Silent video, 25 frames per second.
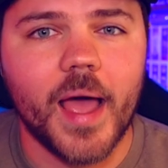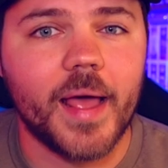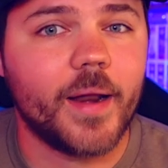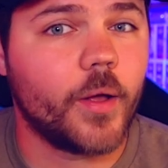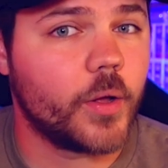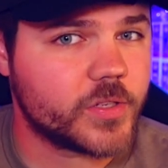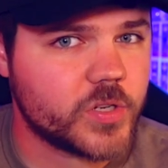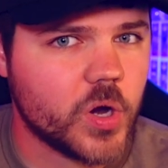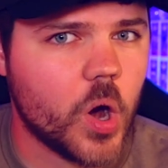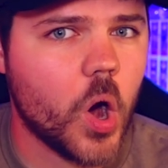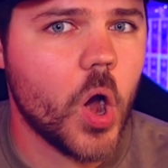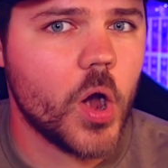know
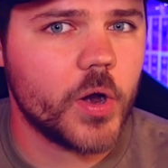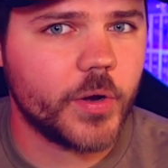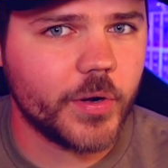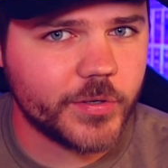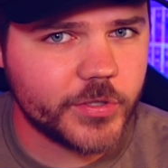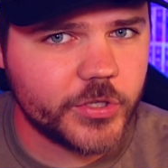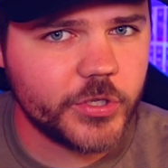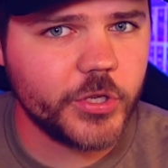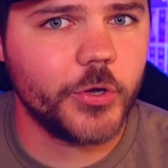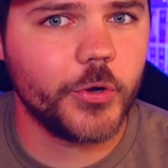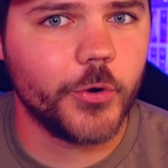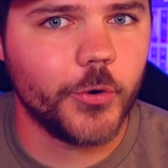it's hard to
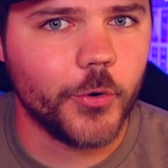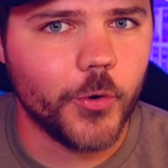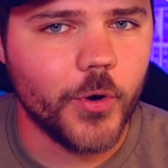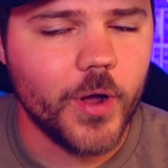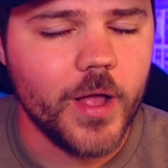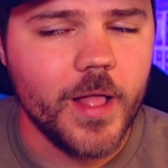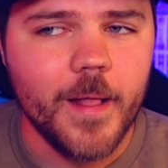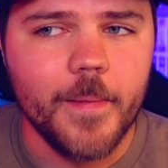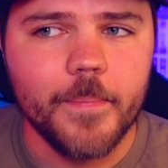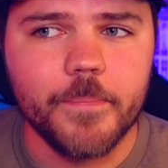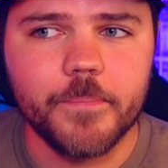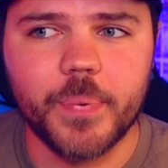do,
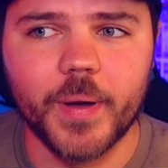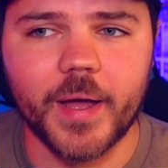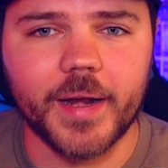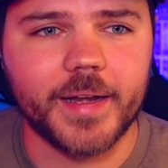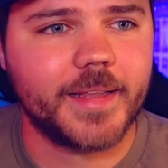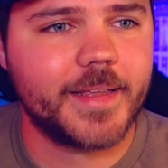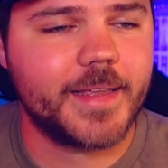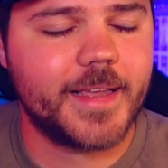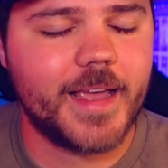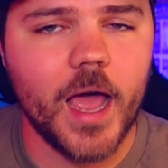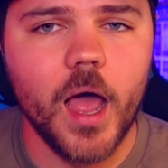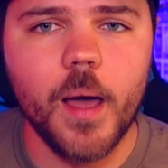
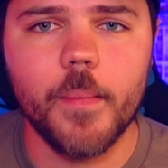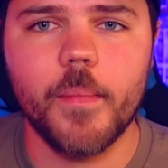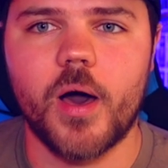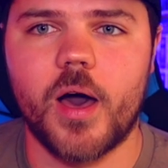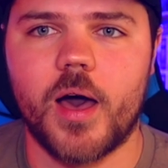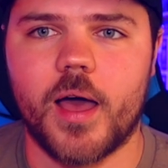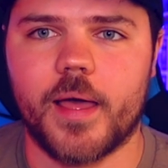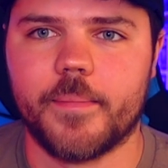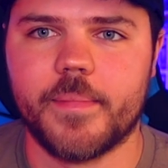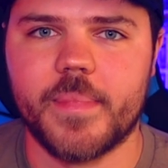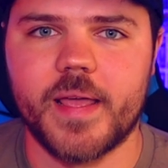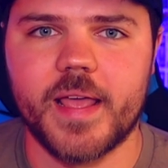but come
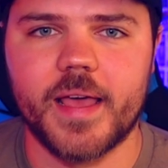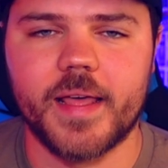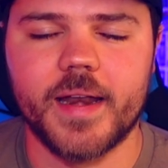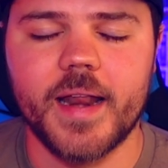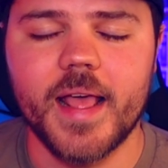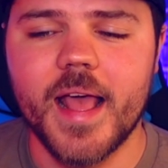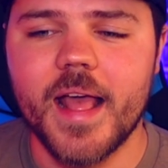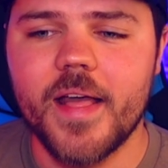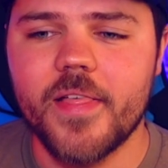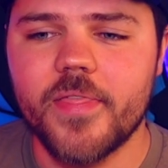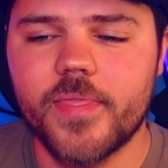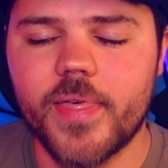on, man,
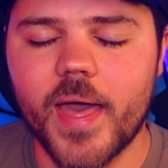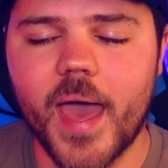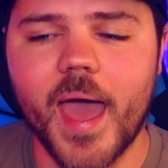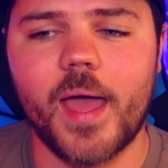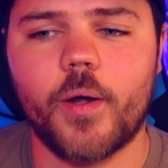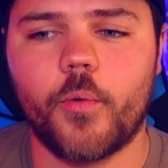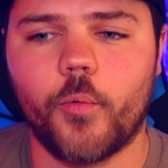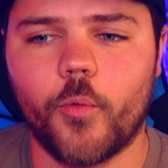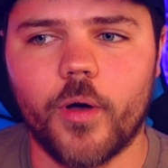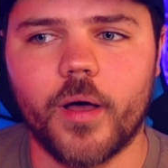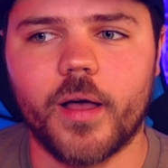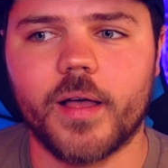
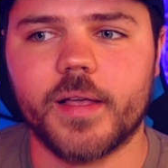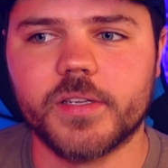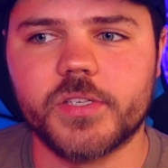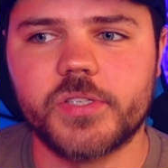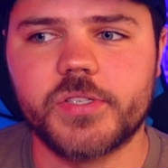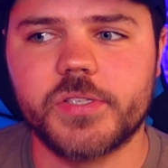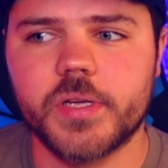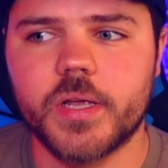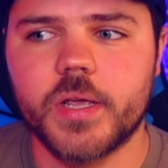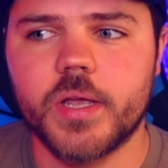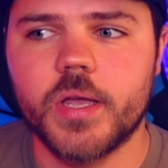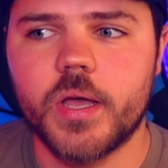that
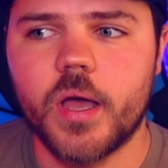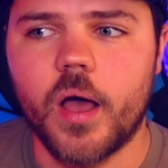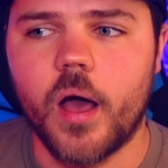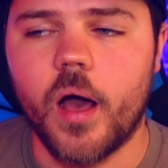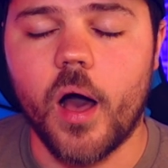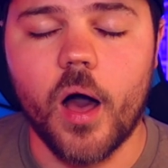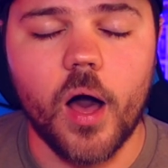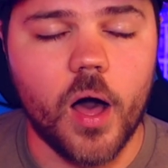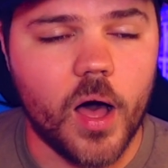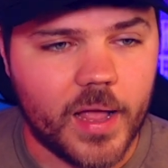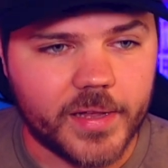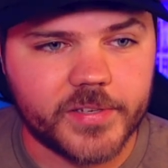was
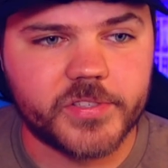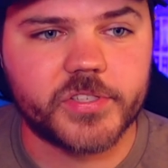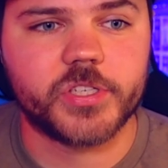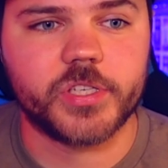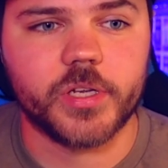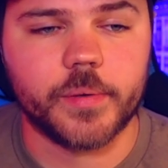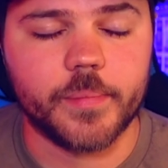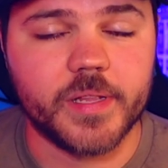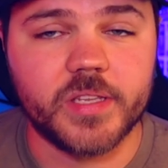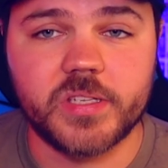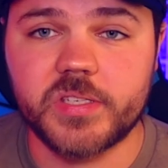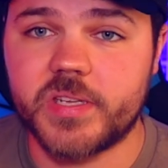
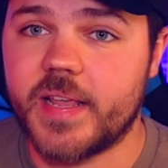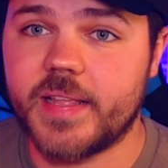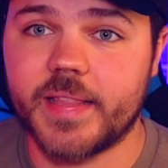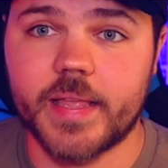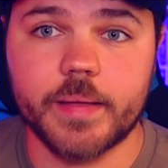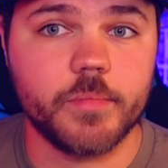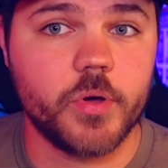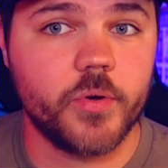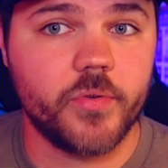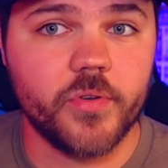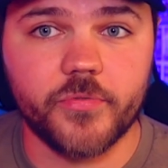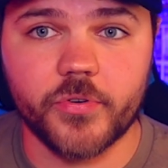awesome, and seeing
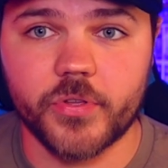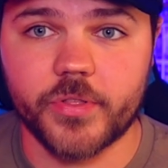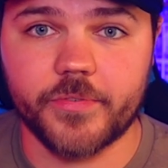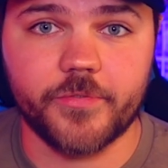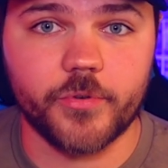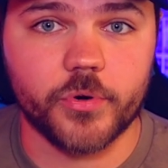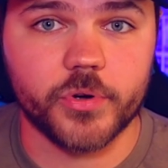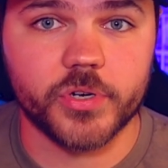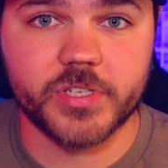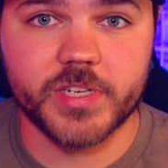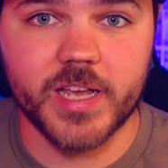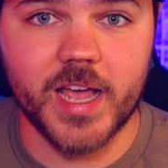that movie for the
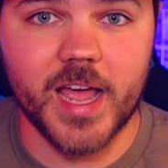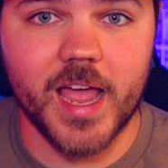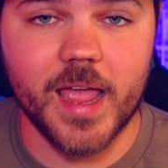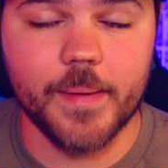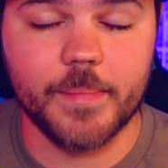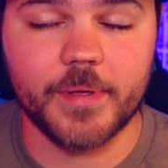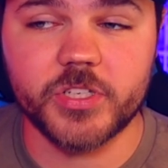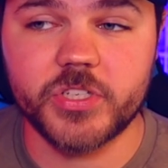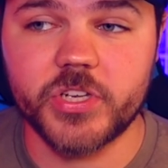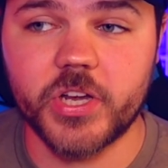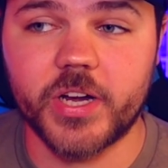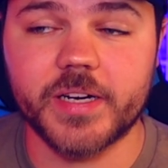first
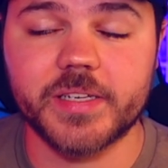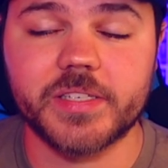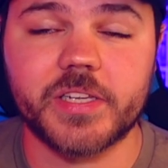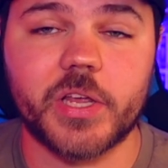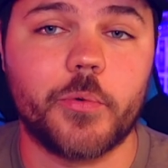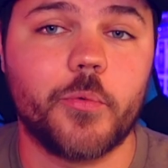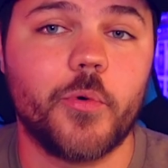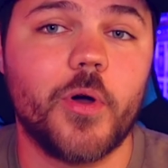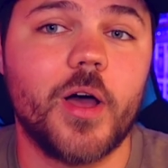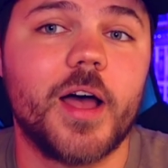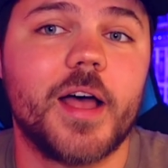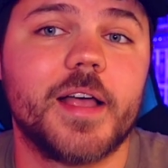time, as young as I
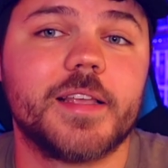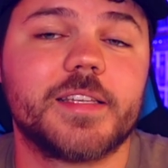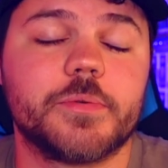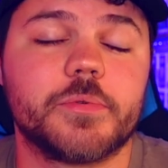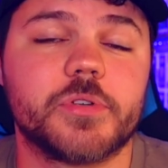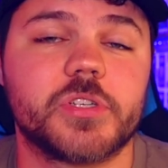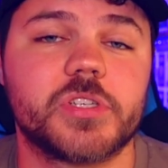was, it was